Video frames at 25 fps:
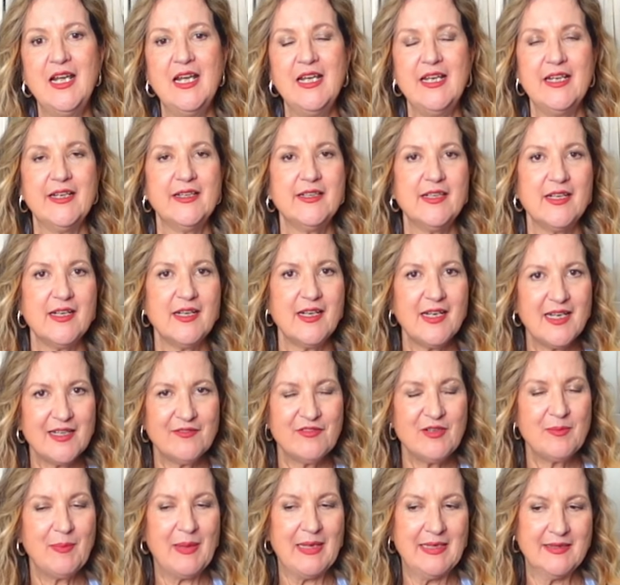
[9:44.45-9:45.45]
and
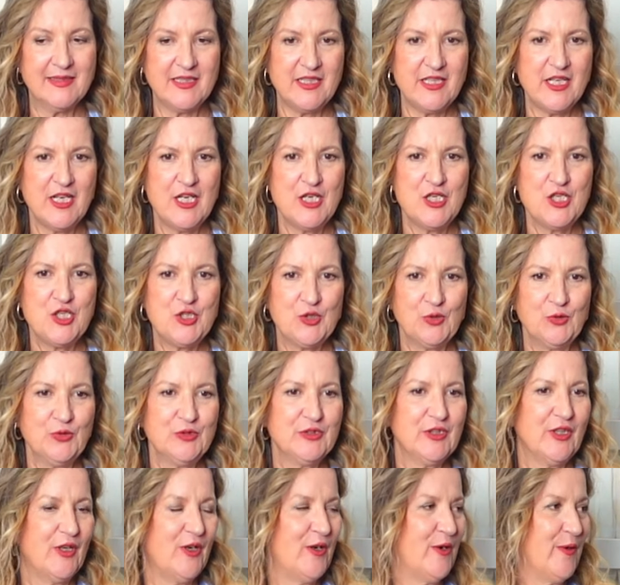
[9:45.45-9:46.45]
everybody should
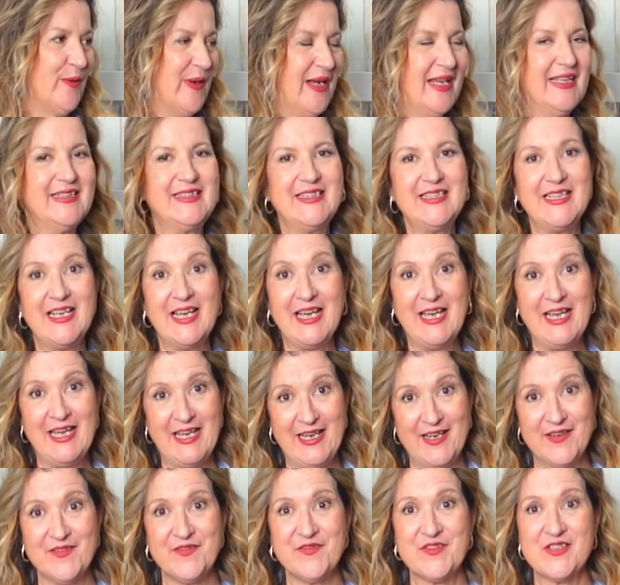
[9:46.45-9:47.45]
already
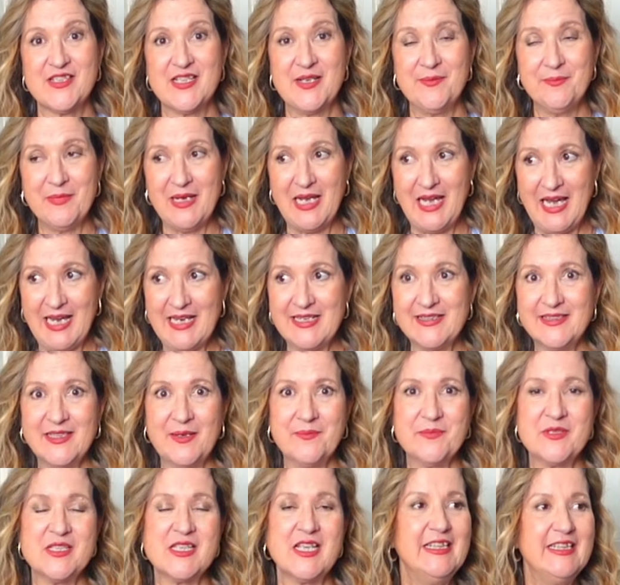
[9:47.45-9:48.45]
have some
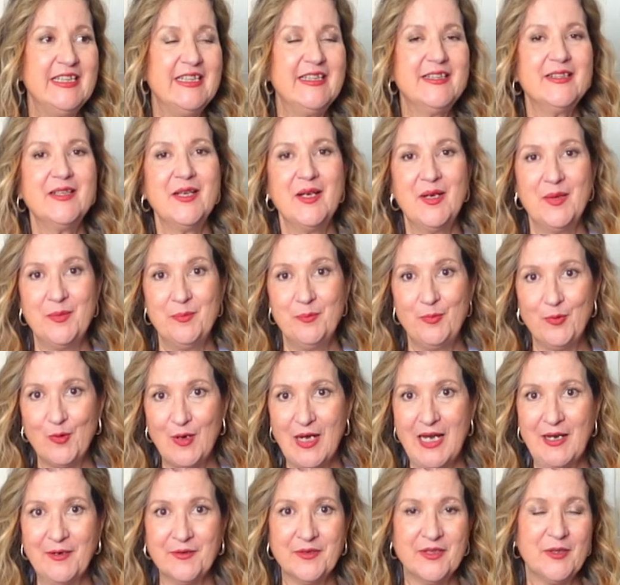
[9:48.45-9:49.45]
items in
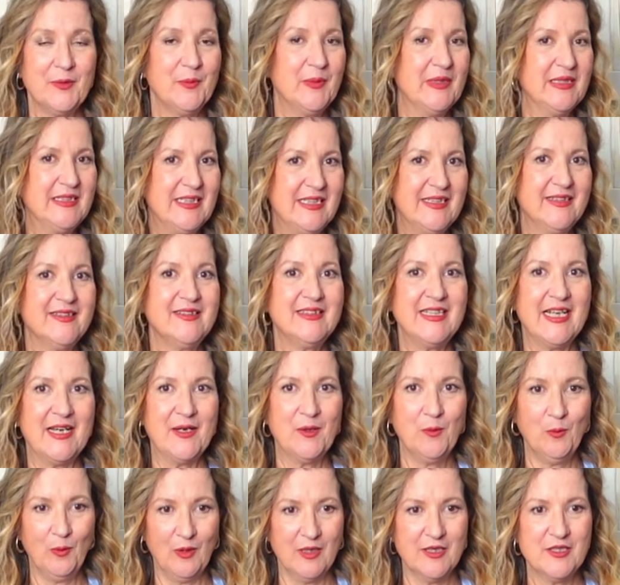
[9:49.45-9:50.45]
brown within their
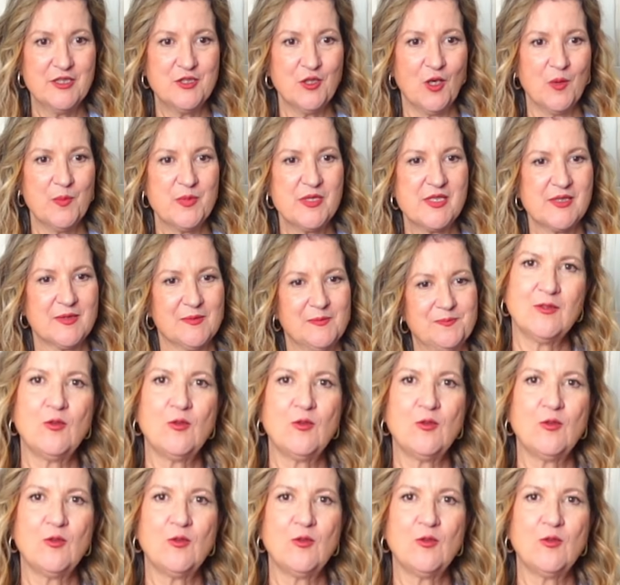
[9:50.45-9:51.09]
wardrobes.